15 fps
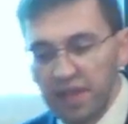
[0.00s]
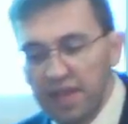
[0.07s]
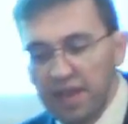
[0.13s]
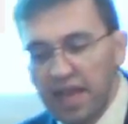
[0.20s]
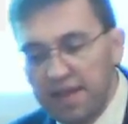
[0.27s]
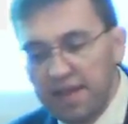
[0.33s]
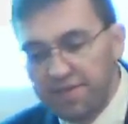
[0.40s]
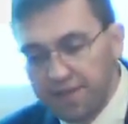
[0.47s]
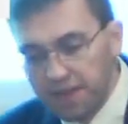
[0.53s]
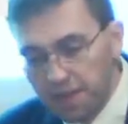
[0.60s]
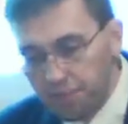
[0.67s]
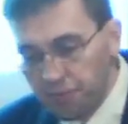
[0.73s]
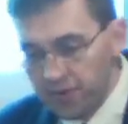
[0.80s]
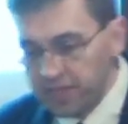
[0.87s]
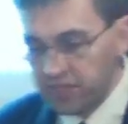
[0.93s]
And
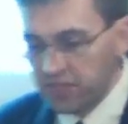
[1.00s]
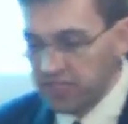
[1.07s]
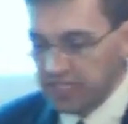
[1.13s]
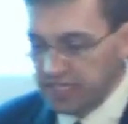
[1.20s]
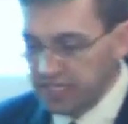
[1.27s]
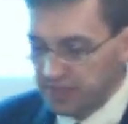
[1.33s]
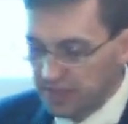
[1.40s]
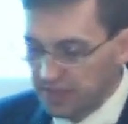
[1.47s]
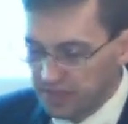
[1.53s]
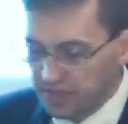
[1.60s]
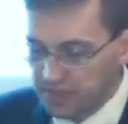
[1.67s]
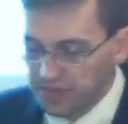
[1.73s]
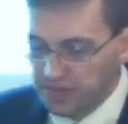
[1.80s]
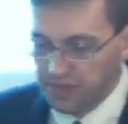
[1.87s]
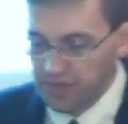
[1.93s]
Philip preached
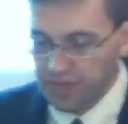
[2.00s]
Jesus.